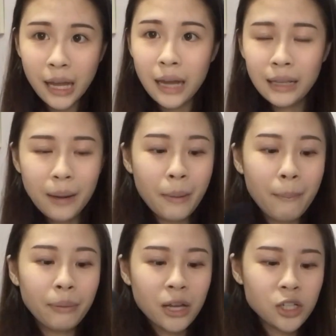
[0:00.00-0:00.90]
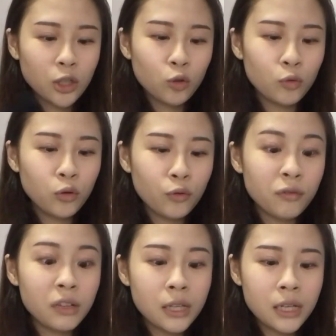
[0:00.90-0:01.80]
I like my blusher to look
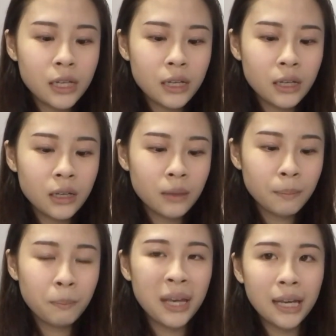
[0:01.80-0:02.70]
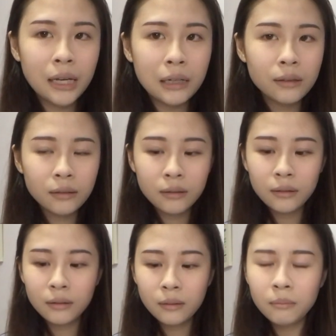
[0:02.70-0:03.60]
really pink,
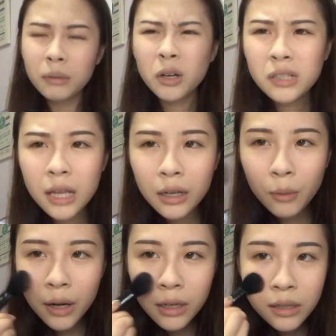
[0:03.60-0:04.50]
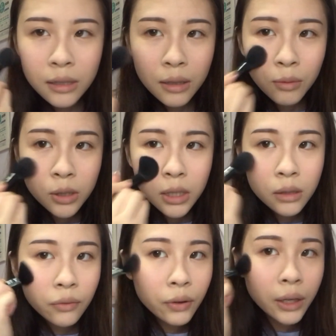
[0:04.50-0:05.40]
because otherwise it will
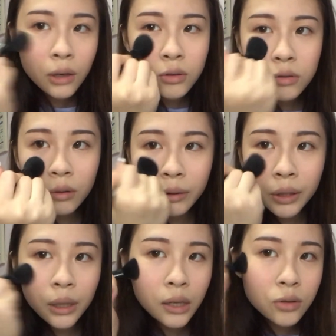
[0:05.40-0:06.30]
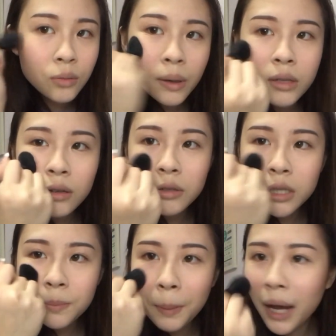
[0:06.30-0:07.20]
just fade out throughout the day. So might as well
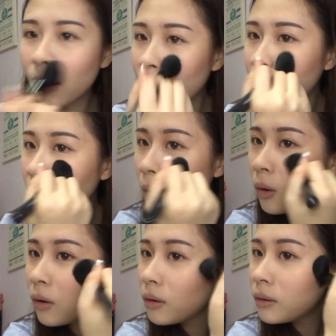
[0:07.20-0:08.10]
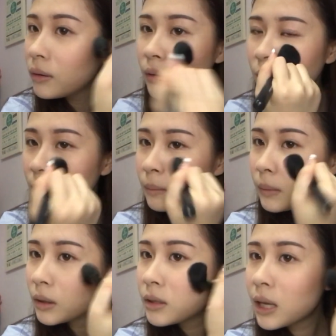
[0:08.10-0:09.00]
just pack on more,
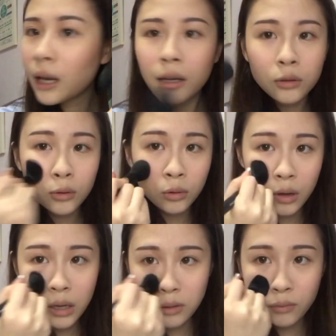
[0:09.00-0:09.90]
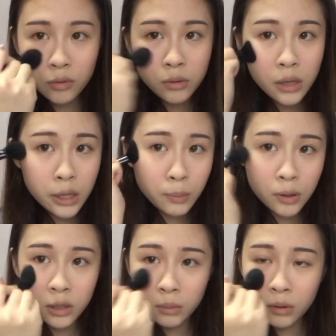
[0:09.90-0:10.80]
because I like to look as rosy as
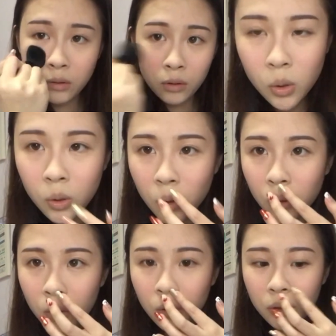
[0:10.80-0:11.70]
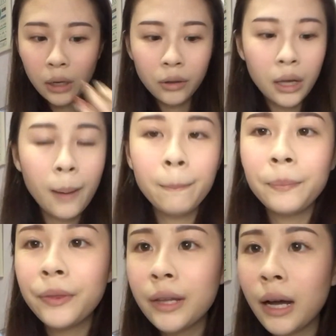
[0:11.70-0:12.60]
possible. Oh, now that
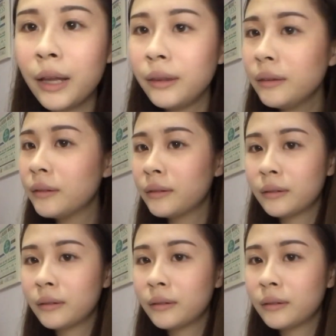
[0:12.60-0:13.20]
I'm done,